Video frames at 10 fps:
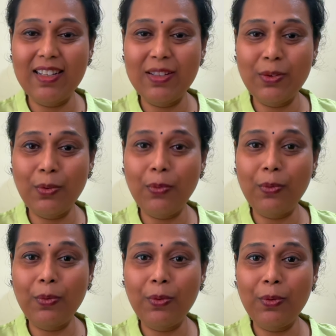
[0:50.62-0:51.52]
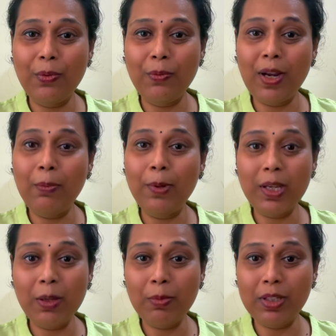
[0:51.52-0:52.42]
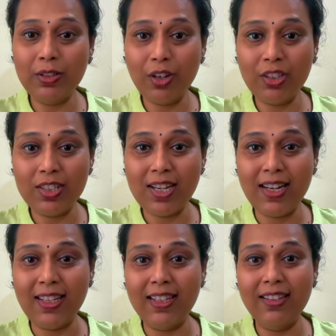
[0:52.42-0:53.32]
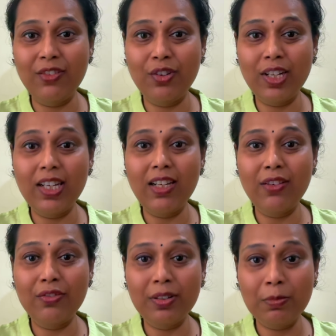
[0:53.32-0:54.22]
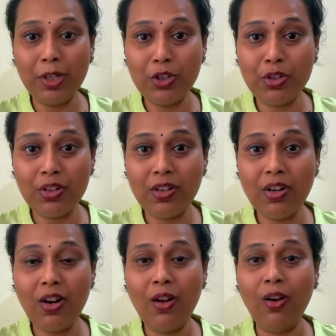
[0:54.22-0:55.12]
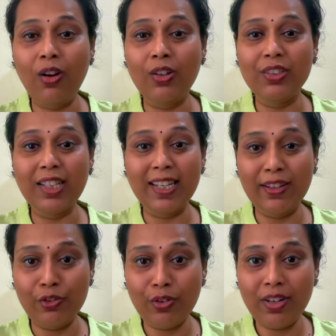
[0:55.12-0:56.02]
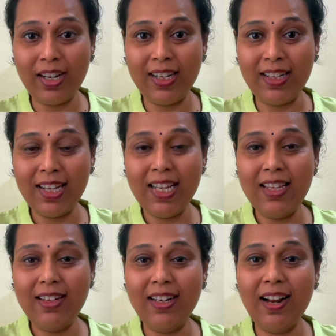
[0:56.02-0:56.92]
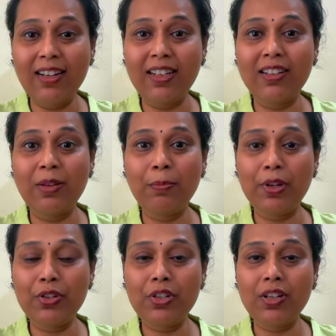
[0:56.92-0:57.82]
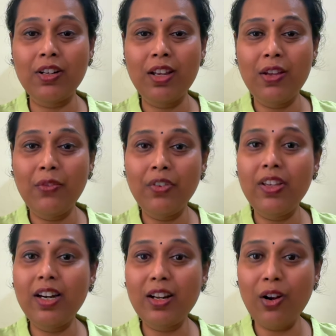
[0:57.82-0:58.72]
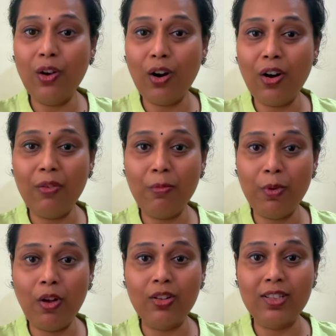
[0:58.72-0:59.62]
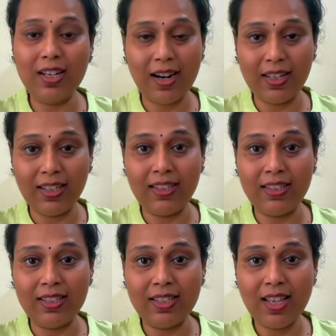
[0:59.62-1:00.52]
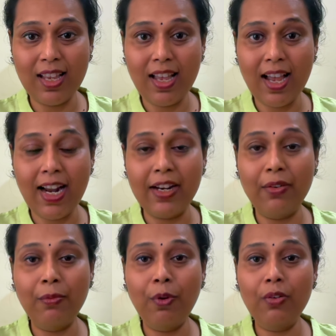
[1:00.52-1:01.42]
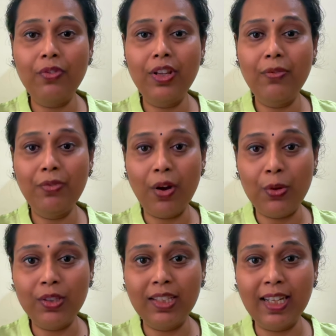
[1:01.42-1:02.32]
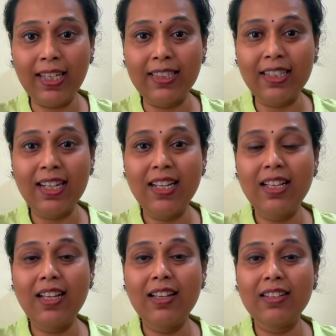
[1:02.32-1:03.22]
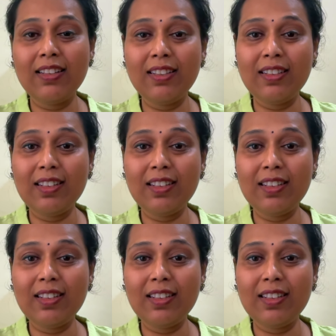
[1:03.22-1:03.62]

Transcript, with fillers: So, while working with Dr. Jani and reading information on the internet regarding depression, we read a lot of blogs and articles and what we found that the